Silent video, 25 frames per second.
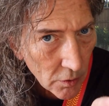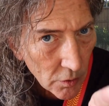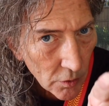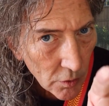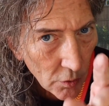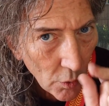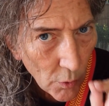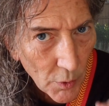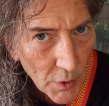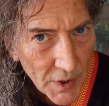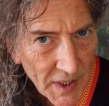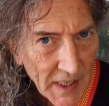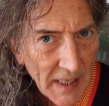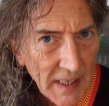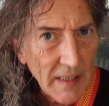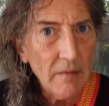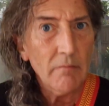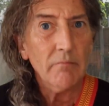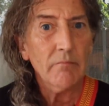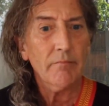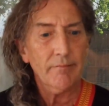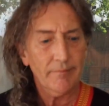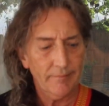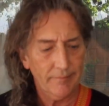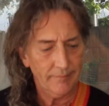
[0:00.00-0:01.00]
Noisy.
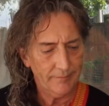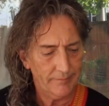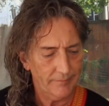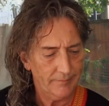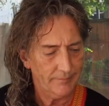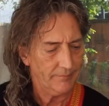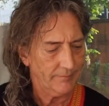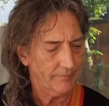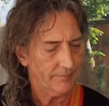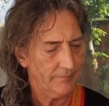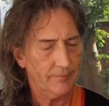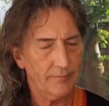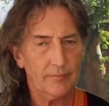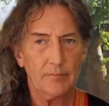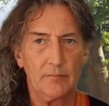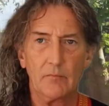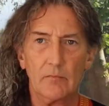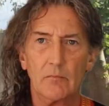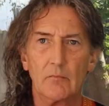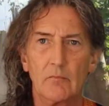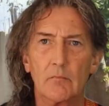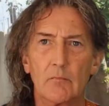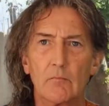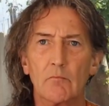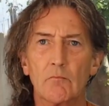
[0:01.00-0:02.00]

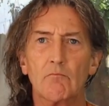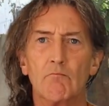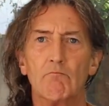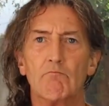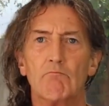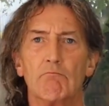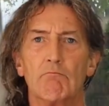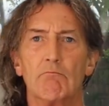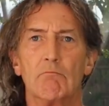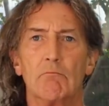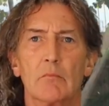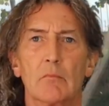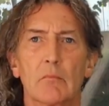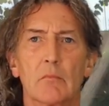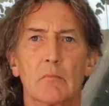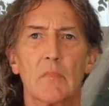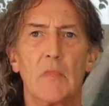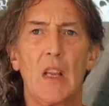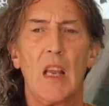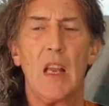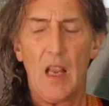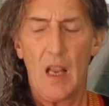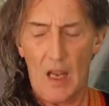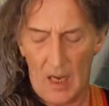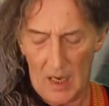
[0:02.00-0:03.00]

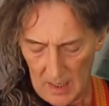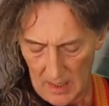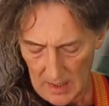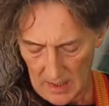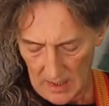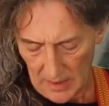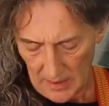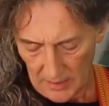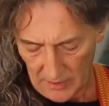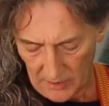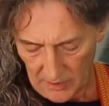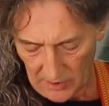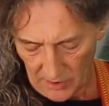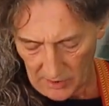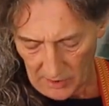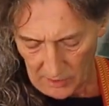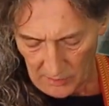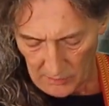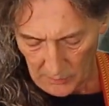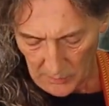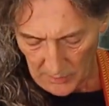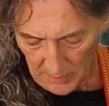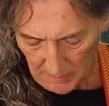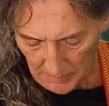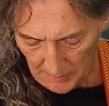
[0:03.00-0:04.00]
And
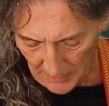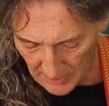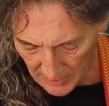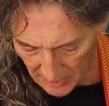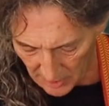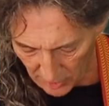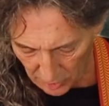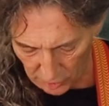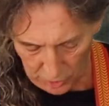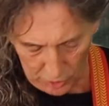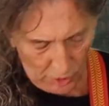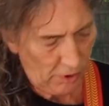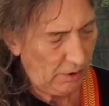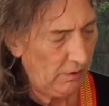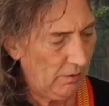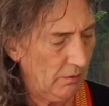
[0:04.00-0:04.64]
starting with the bridge.